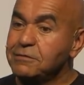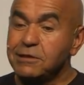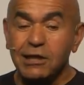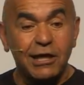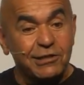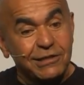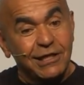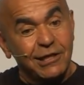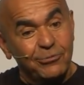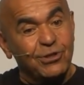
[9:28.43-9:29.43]
Then I did a
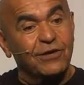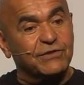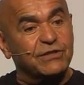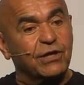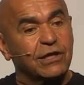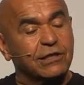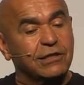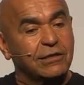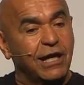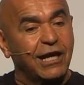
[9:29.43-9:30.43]
little bit of
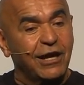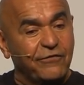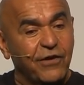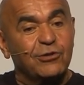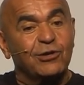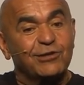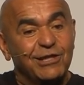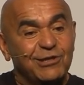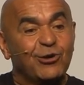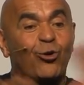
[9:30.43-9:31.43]
study, and I found out
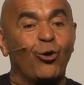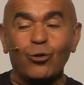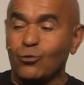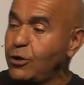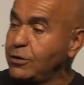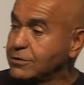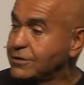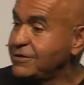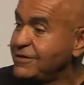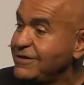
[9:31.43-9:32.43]
in the whole world,
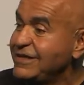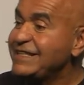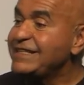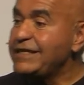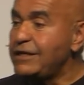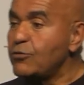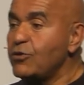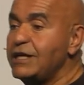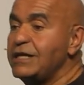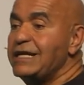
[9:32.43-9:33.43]
there
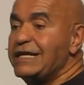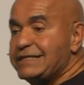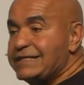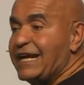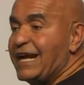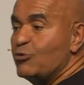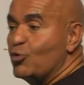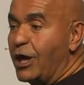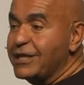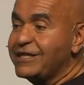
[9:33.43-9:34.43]
were less than
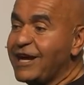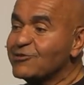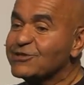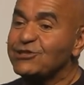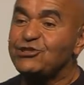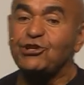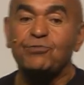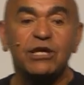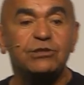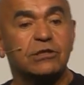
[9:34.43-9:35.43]
1,000 chip
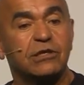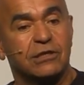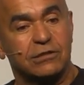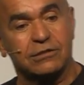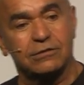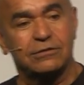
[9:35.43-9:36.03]
engineers.